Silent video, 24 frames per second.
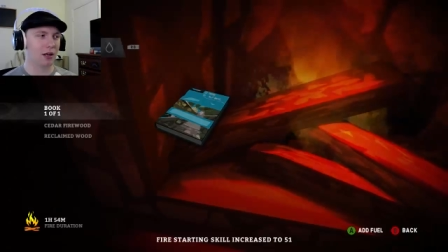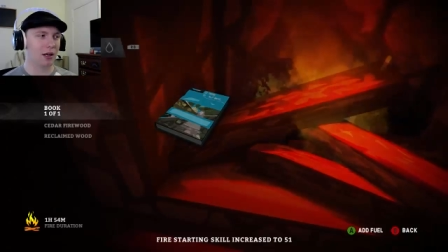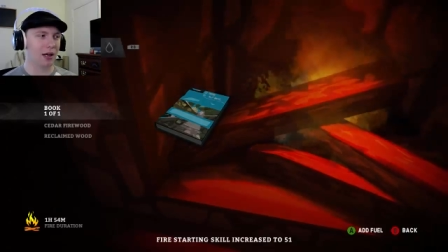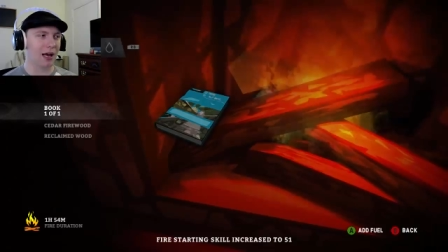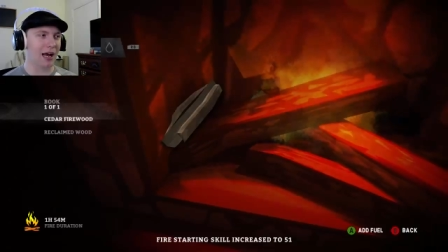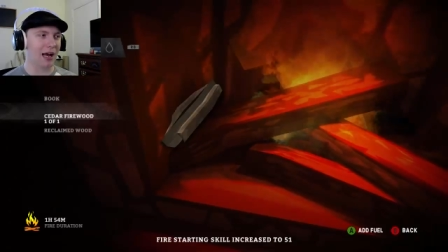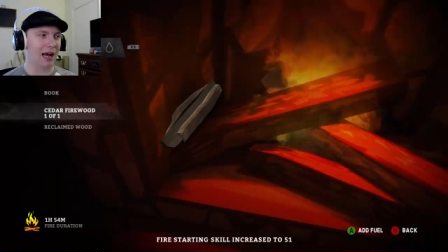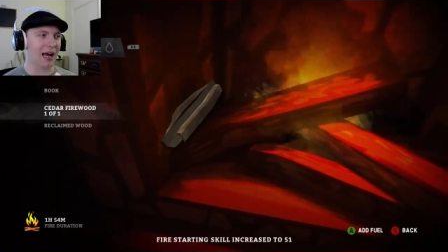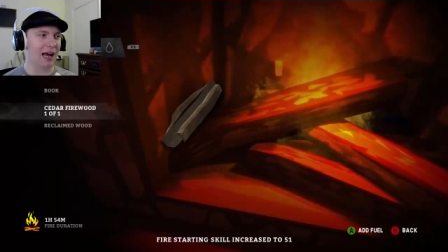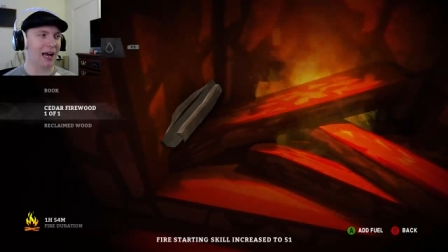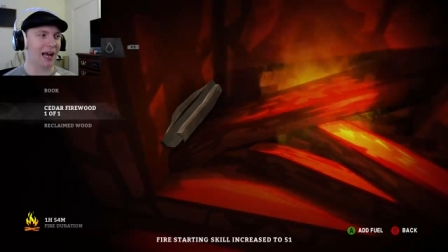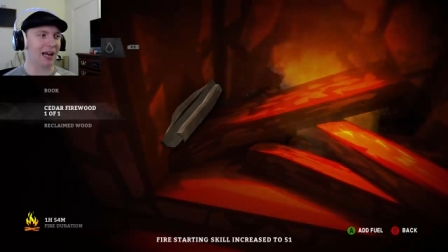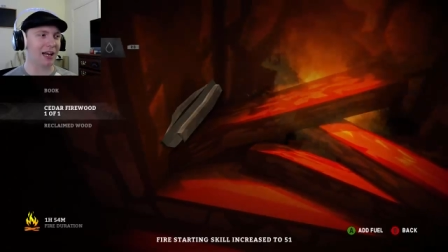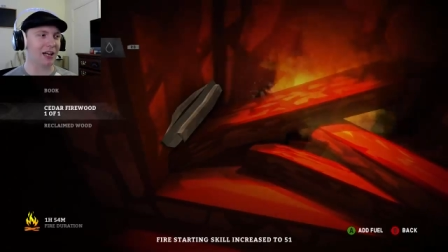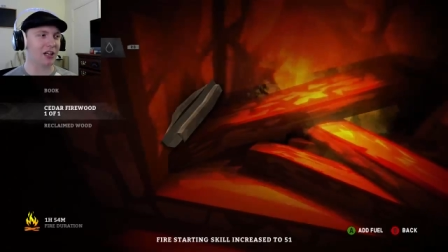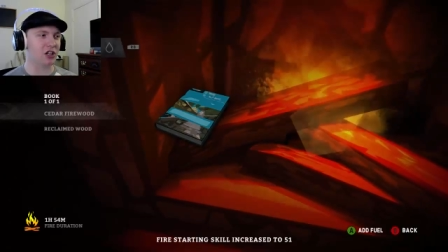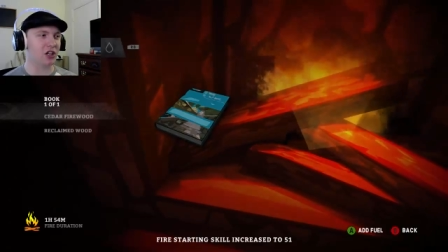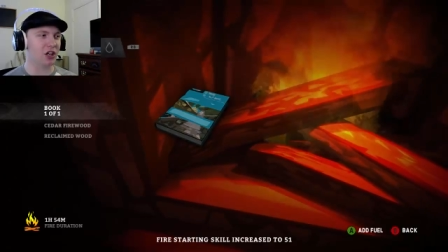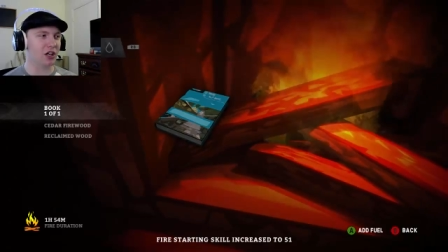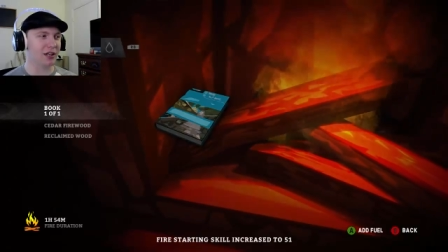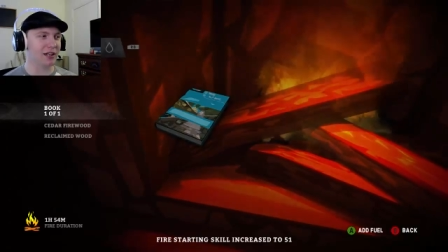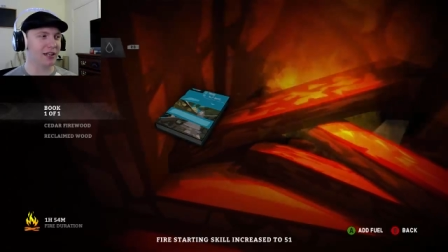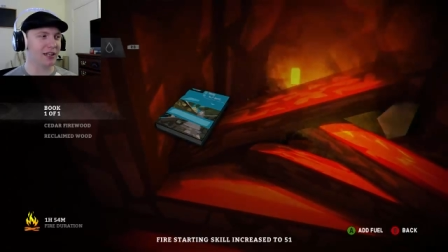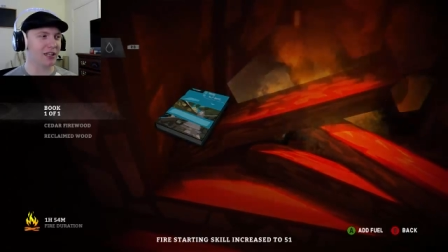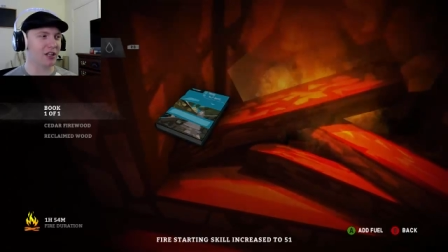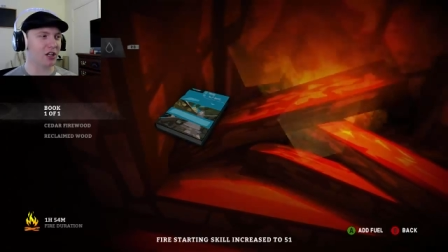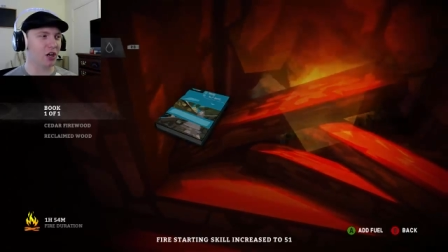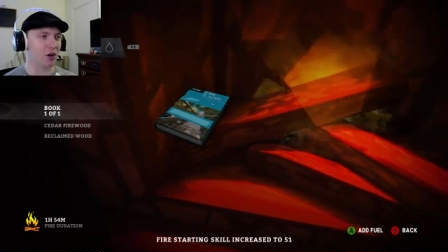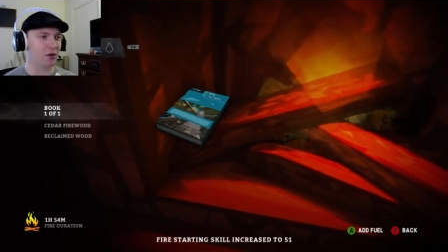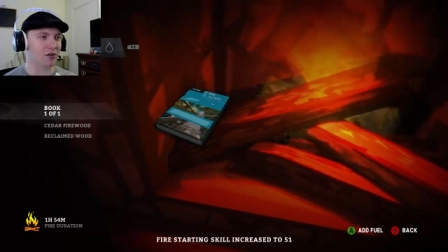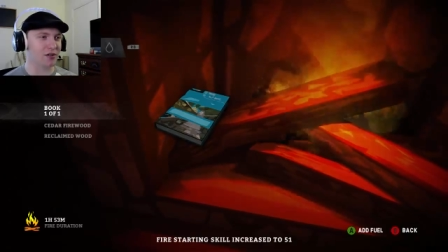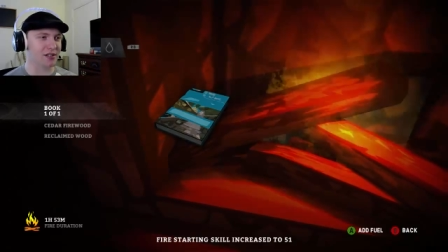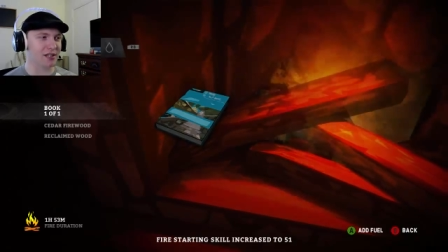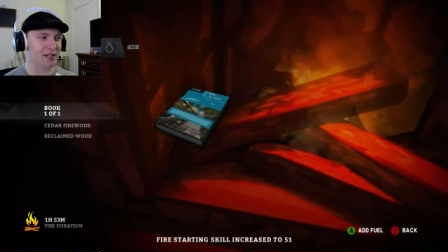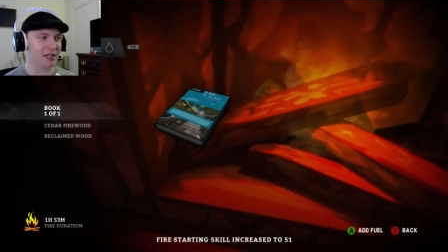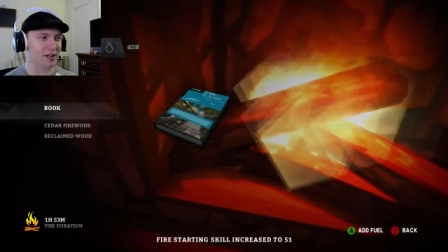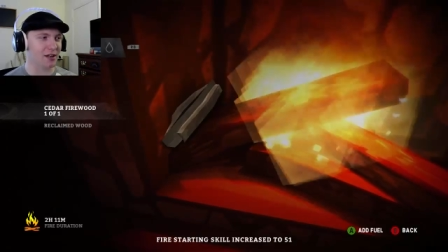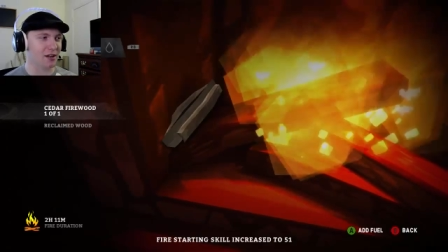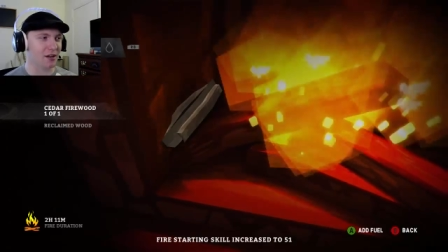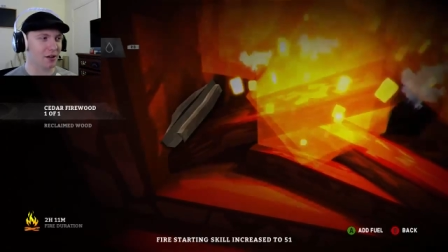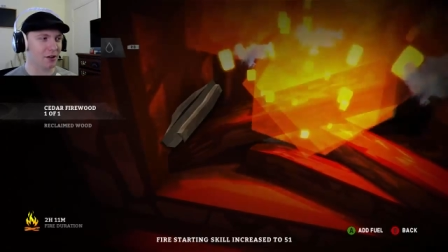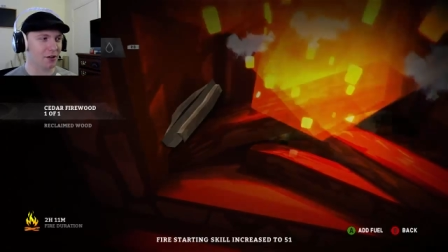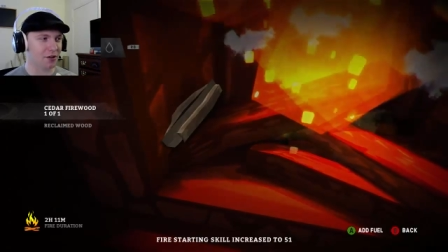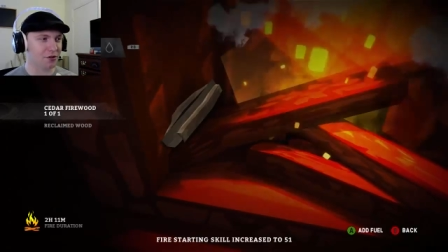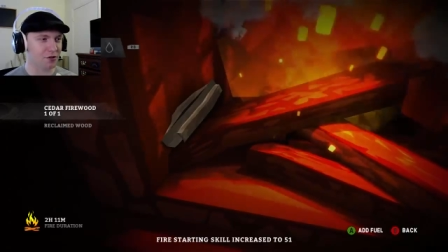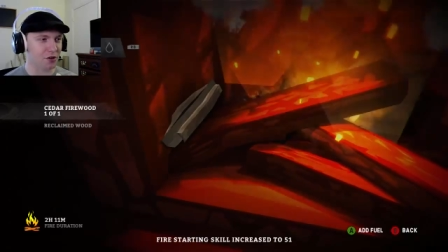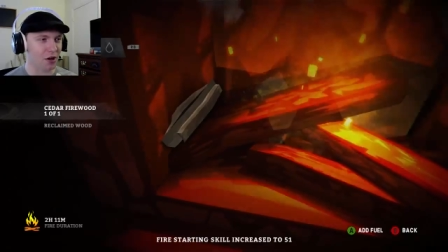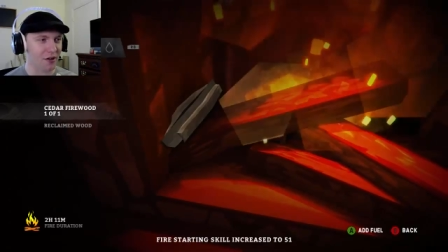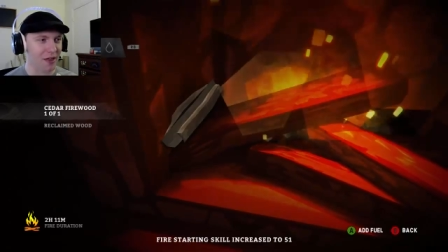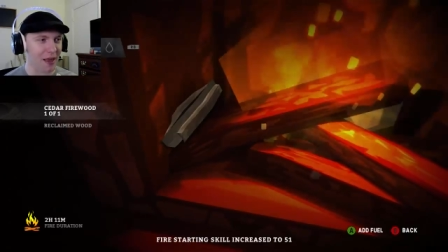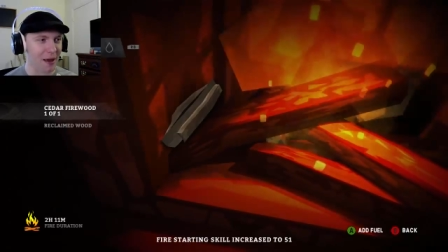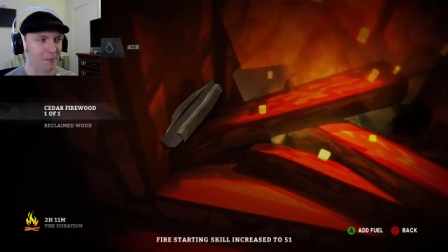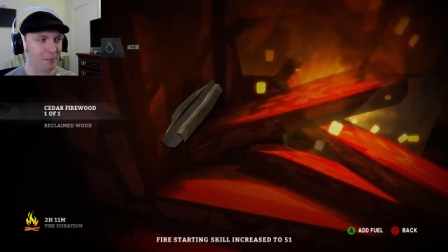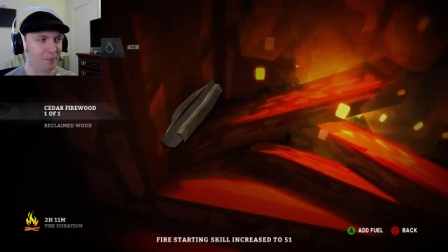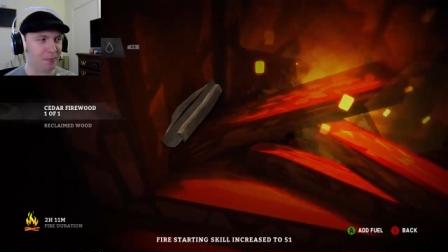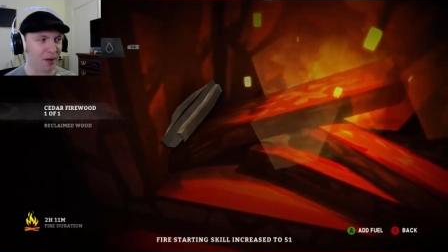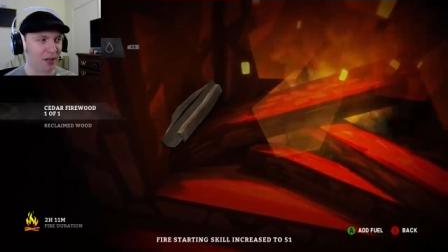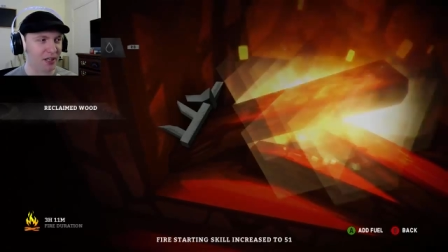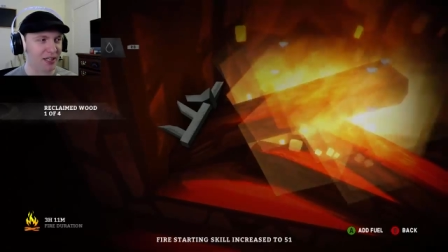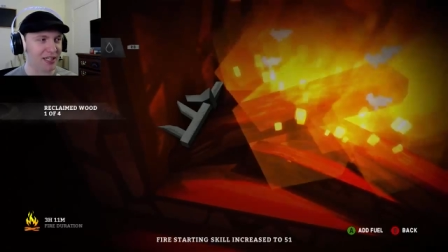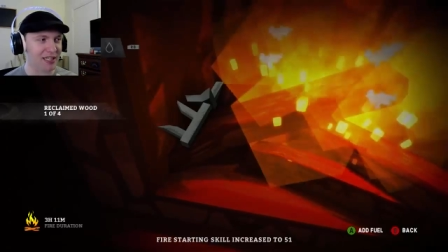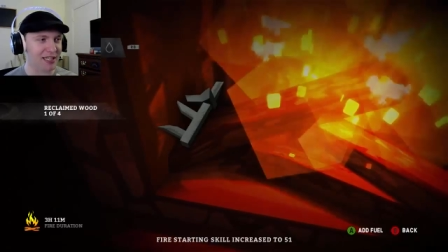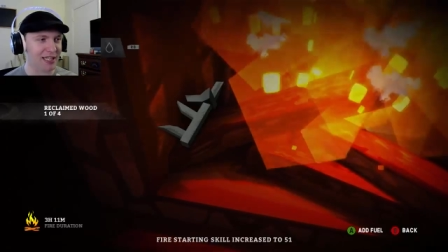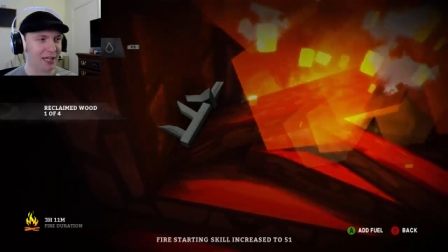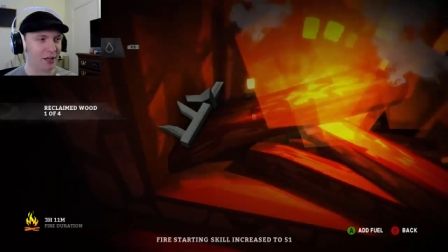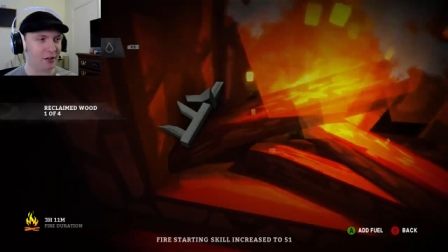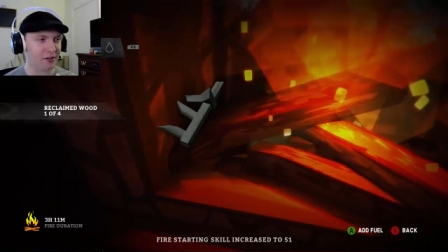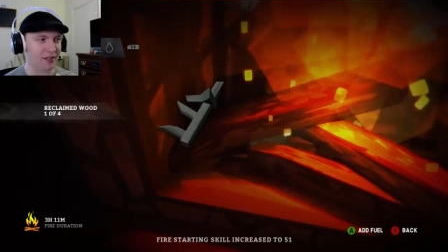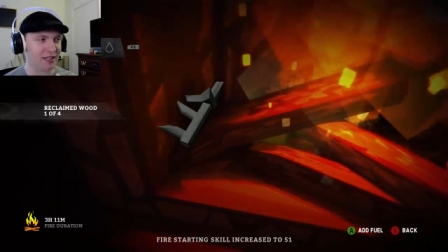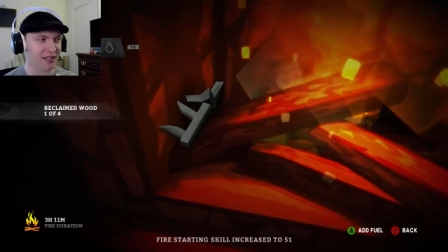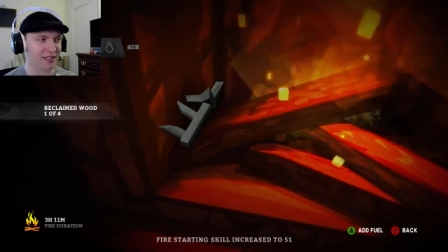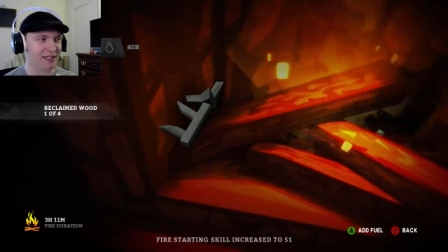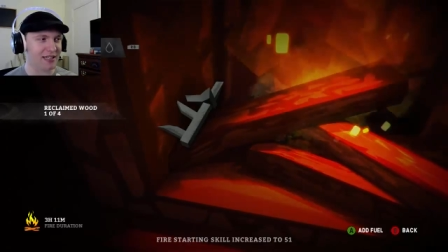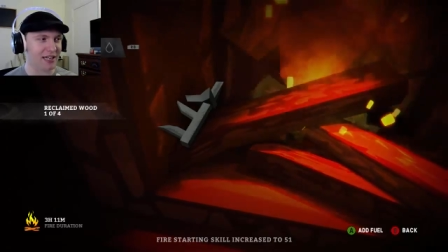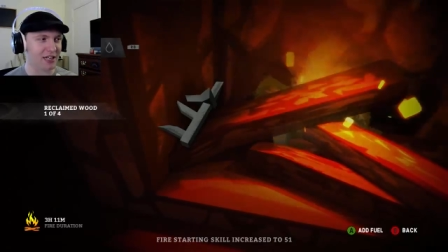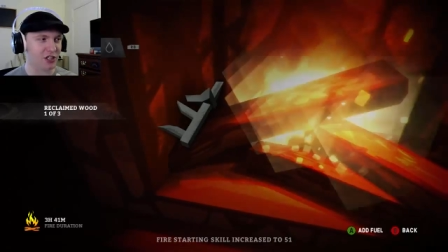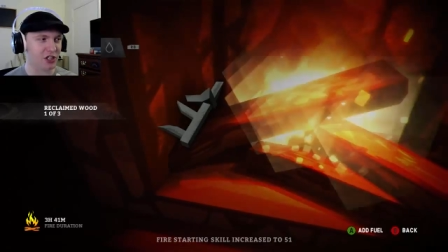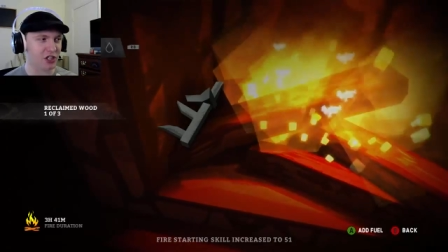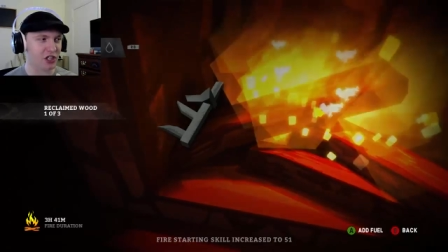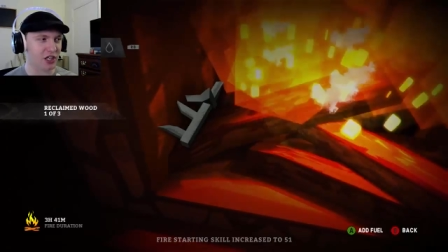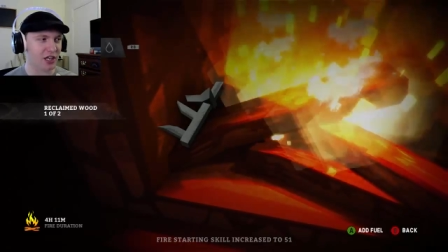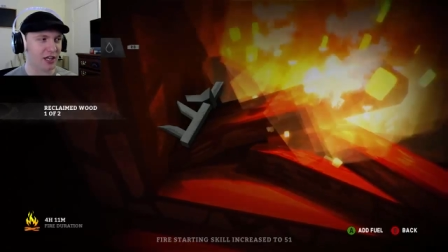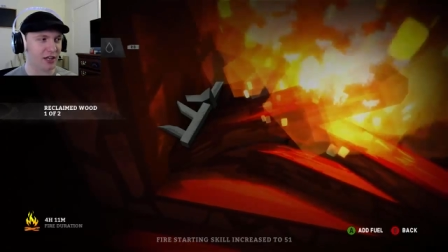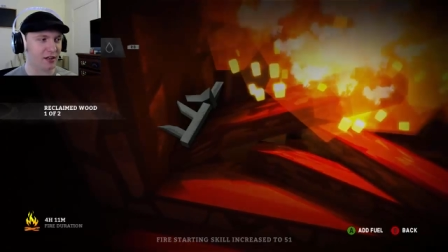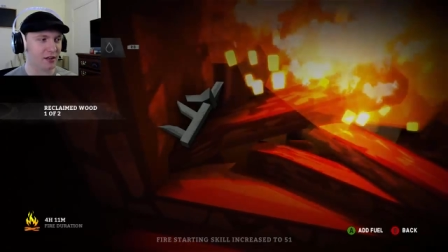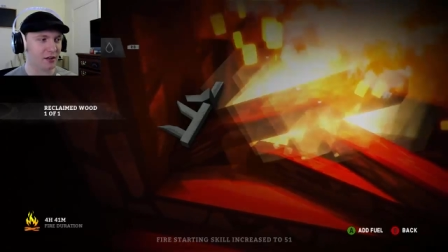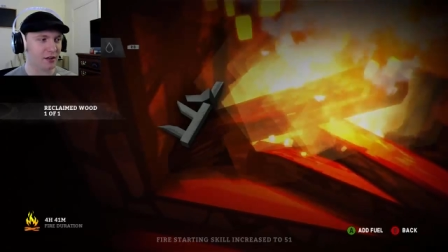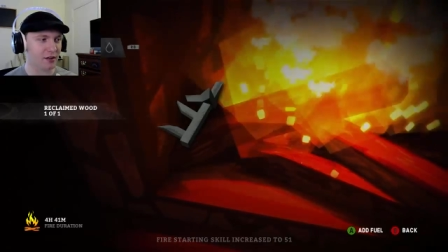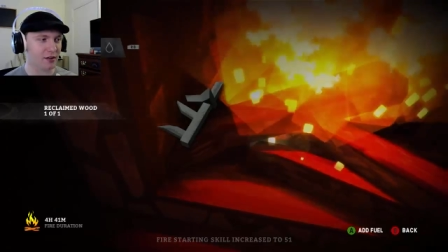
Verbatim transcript: Ah, good and cozy. Throw that book in there. Who needs that shit?